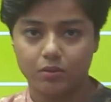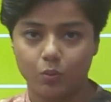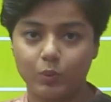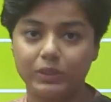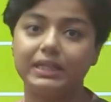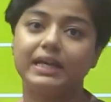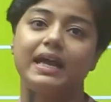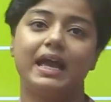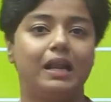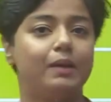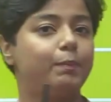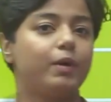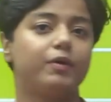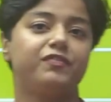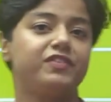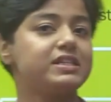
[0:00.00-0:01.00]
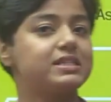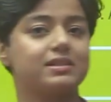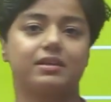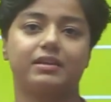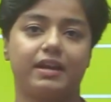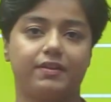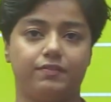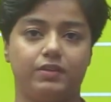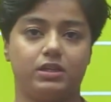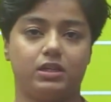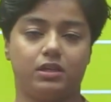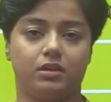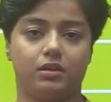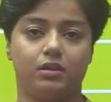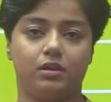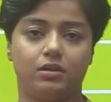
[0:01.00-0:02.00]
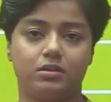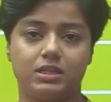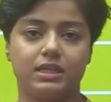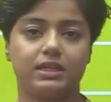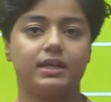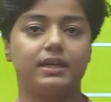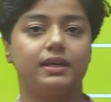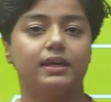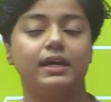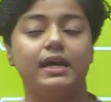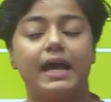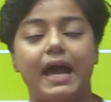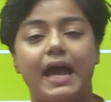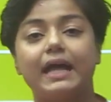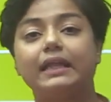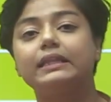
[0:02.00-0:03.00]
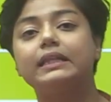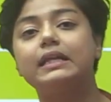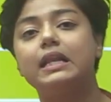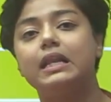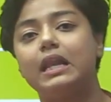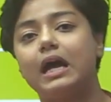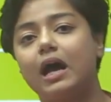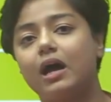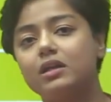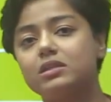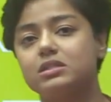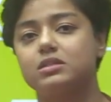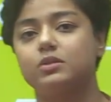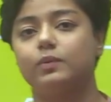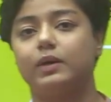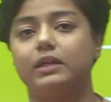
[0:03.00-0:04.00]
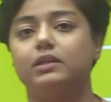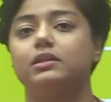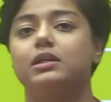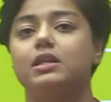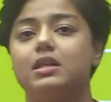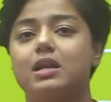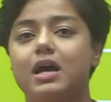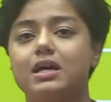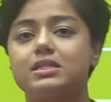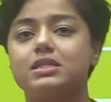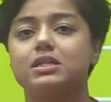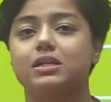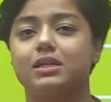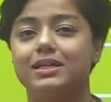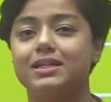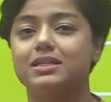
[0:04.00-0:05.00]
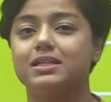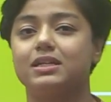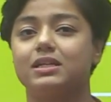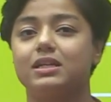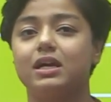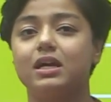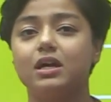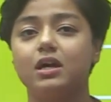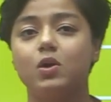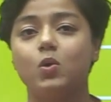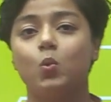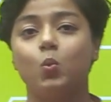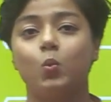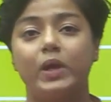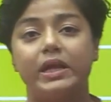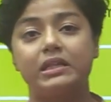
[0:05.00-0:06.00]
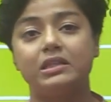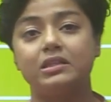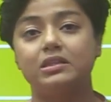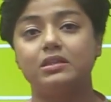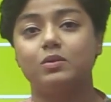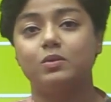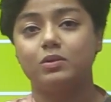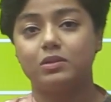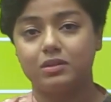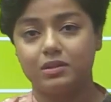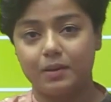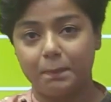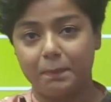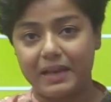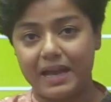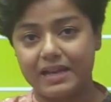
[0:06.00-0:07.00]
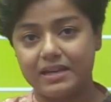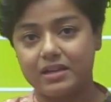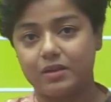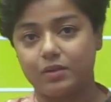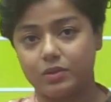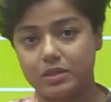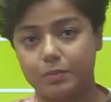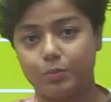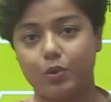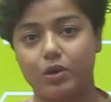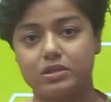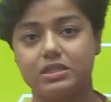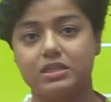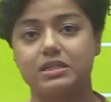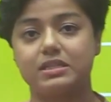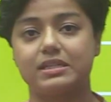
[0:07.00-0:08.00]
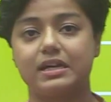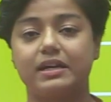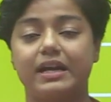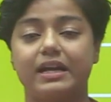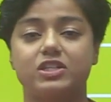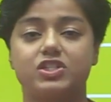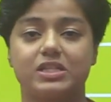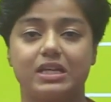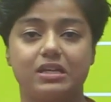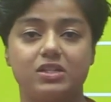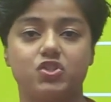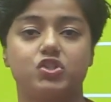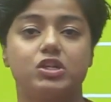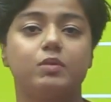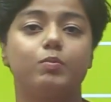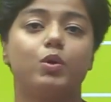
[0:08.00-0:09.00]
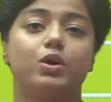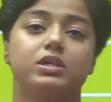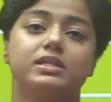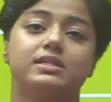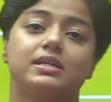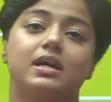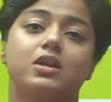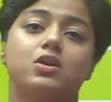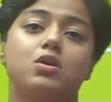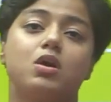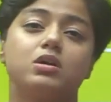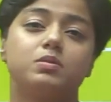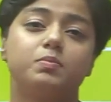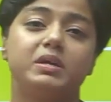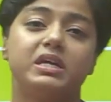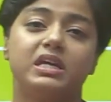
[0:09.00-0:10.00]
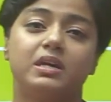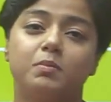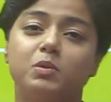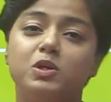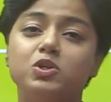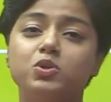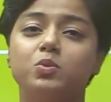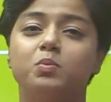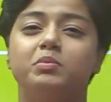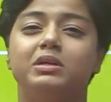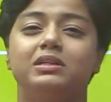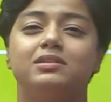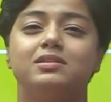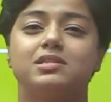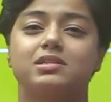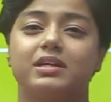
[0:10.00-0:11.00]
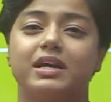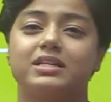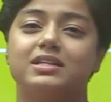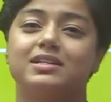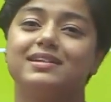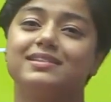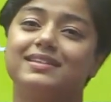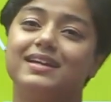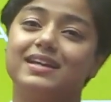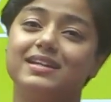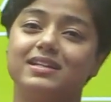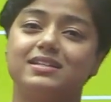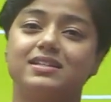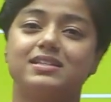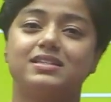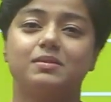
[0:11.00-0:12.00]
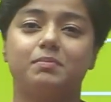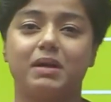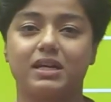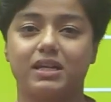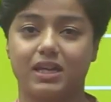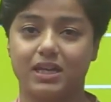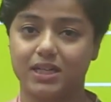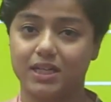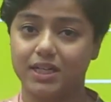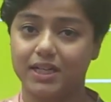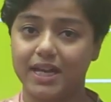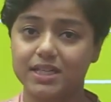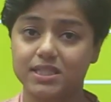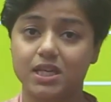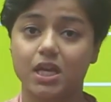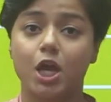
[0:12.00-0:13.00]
with the help of its gravity. Okay? And the last one, the last criteria, when the planet bodies are celestial bodies are not being able to meet this criteria, then it is demarcated as